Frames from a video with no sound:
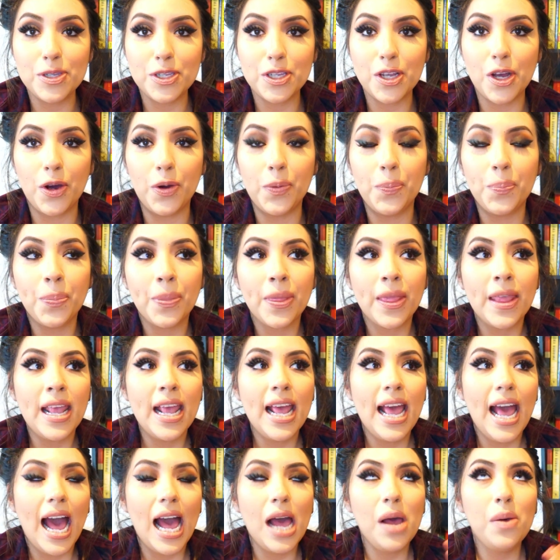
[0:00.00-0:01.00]
So
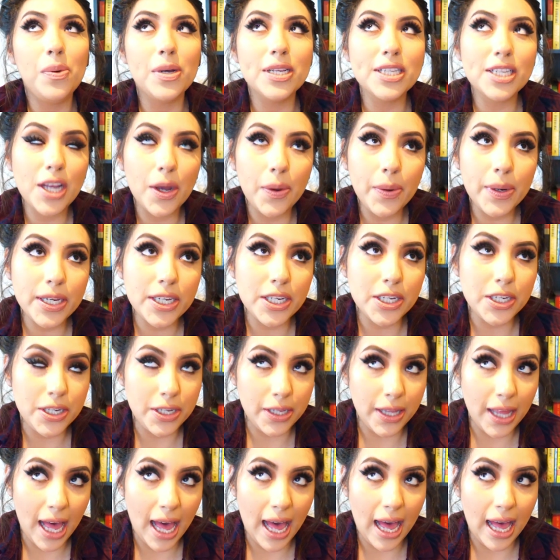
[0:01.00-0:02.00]
I was going to
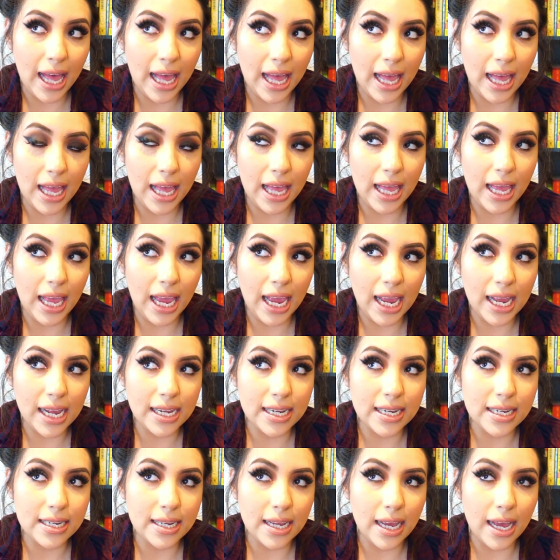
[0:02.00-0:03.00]
do that,
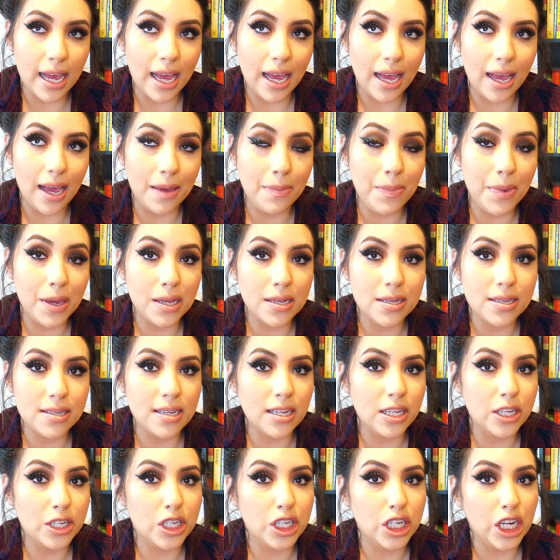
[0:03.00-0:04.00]
and I may
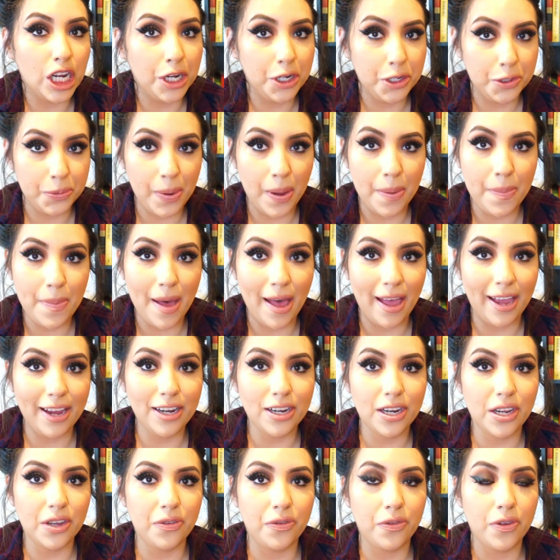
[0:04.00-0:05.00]
still change my
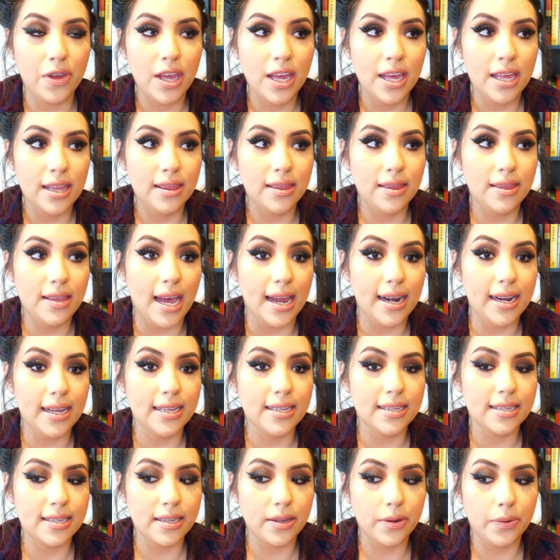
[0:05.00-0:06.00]
mind if that
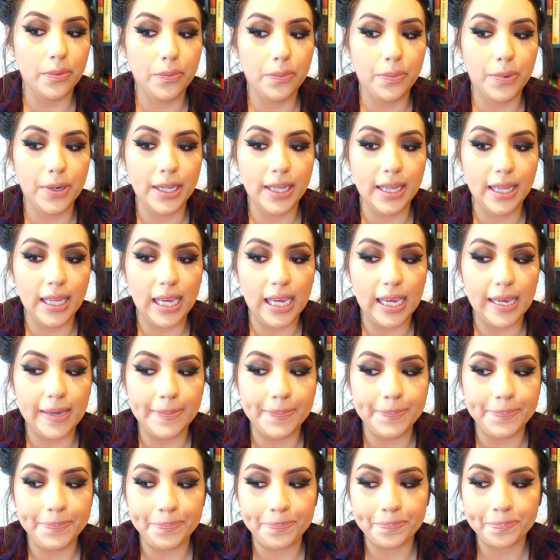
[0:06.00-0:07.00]
is really
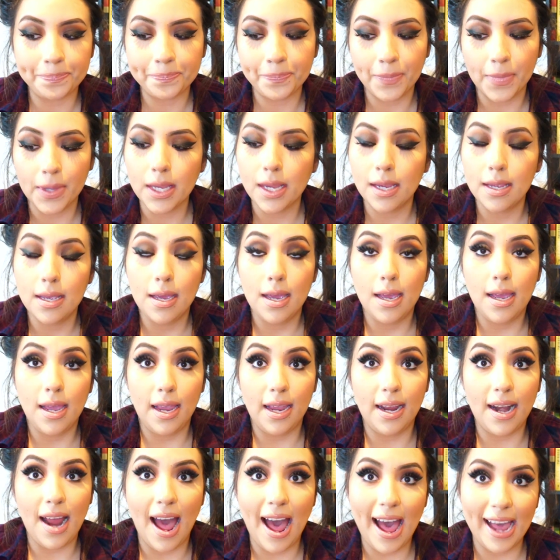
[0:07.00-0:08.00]

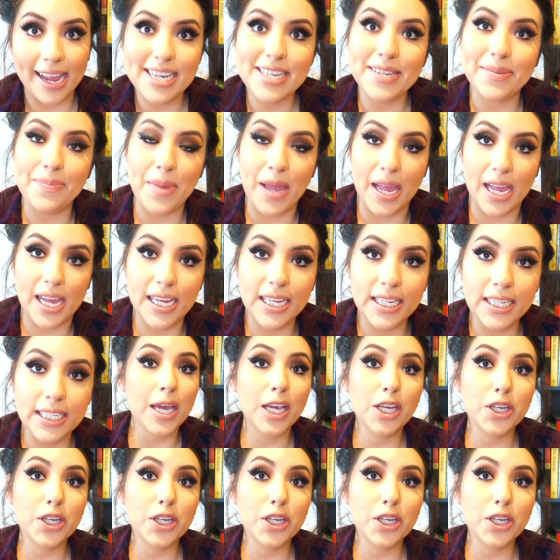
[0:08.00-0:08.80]
in high demand.